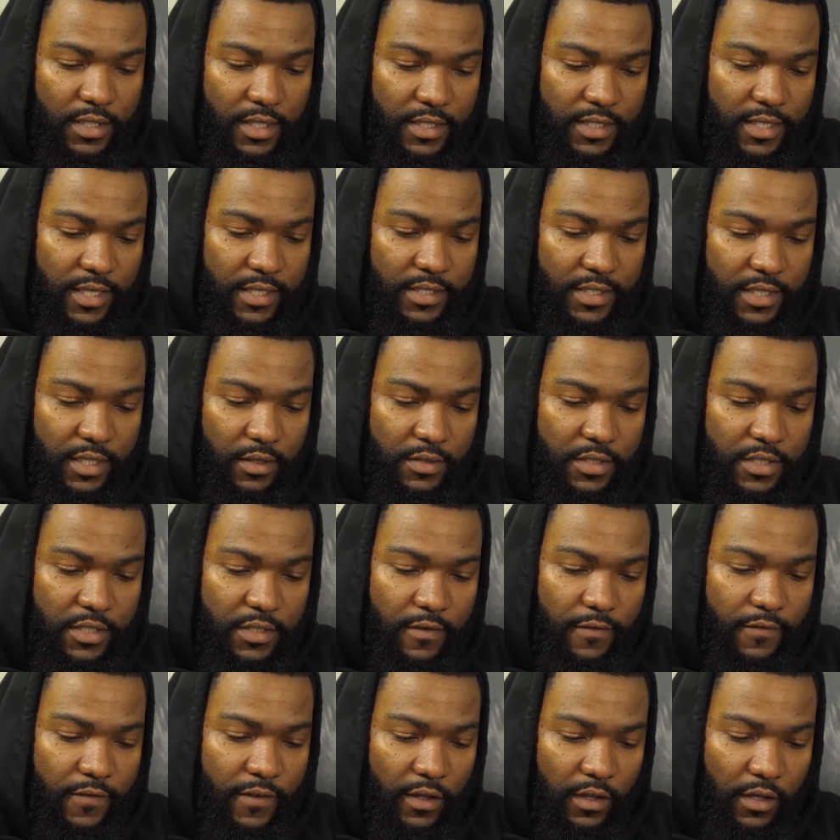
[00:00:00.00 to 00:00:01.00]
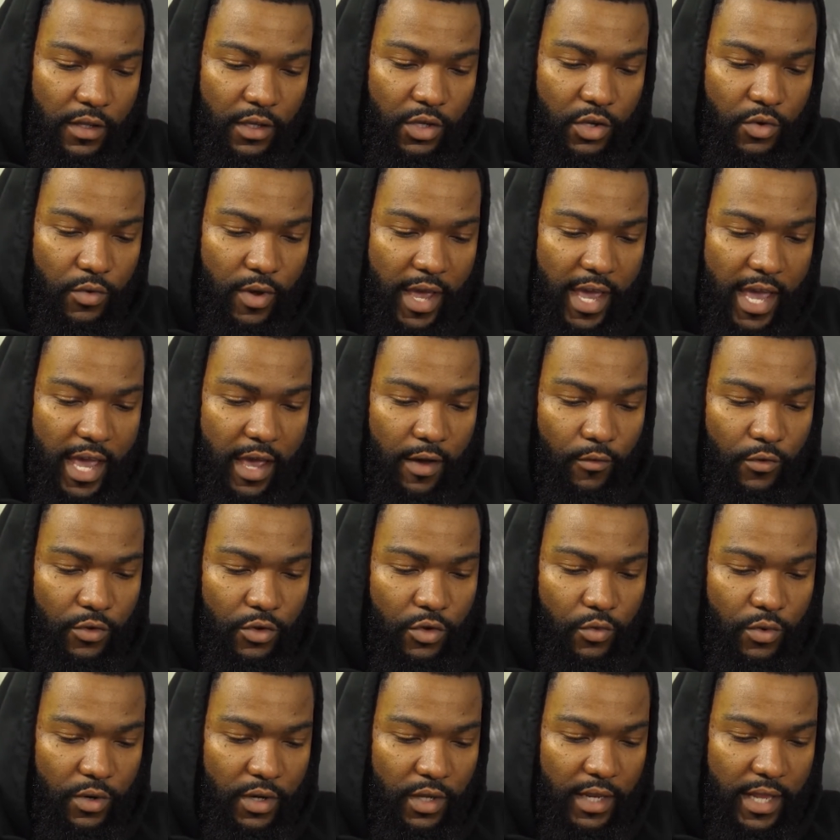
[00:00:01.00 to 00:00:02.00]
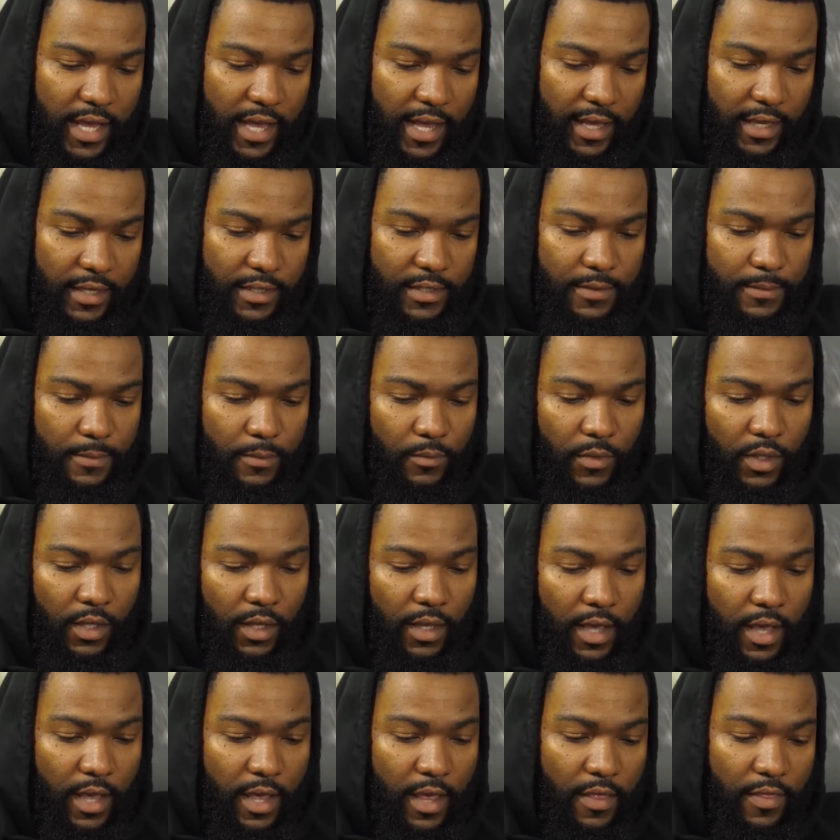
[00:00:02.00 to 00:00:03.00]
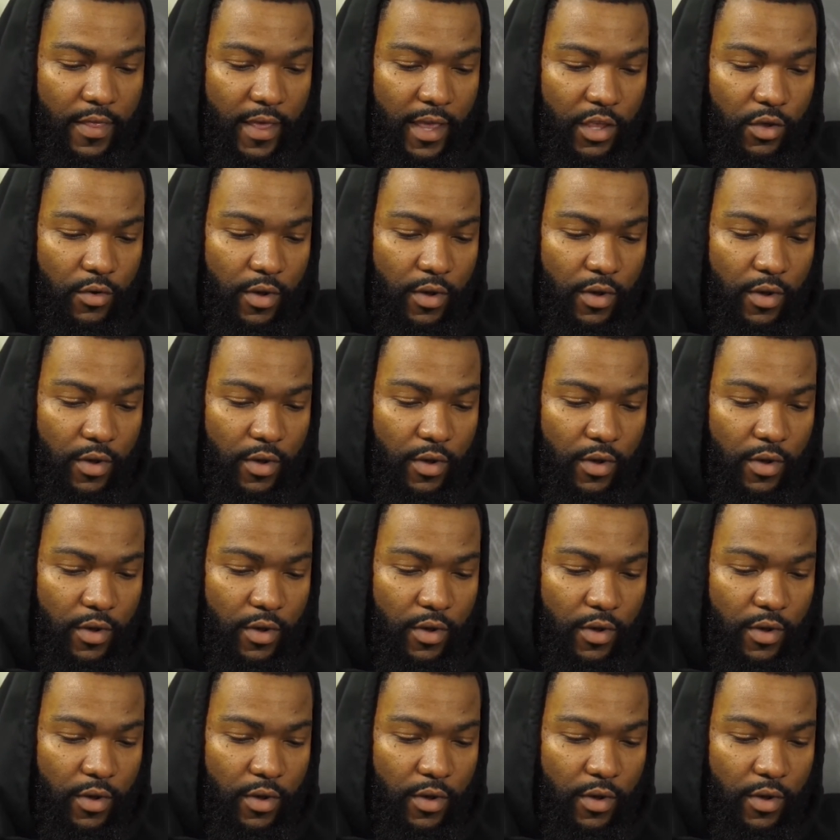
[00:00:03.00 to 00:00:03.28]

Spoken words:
And it says guilt is a feeling you have when you realize that